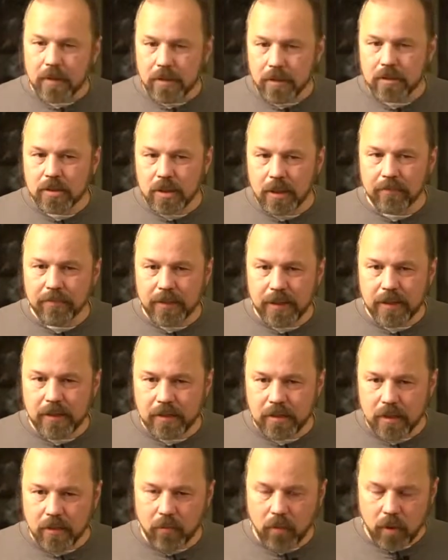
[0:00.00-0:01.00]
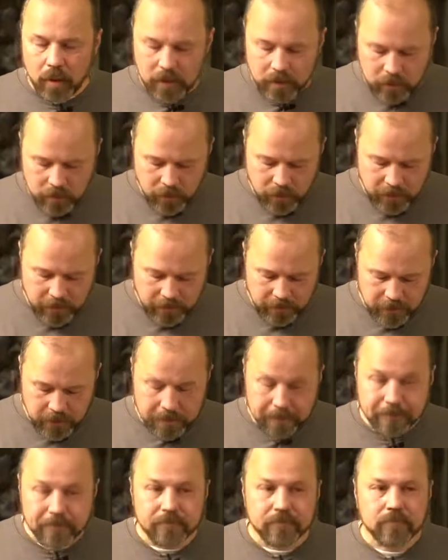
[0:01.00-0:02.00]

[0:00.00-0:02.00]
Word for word: something, someone, or whatever,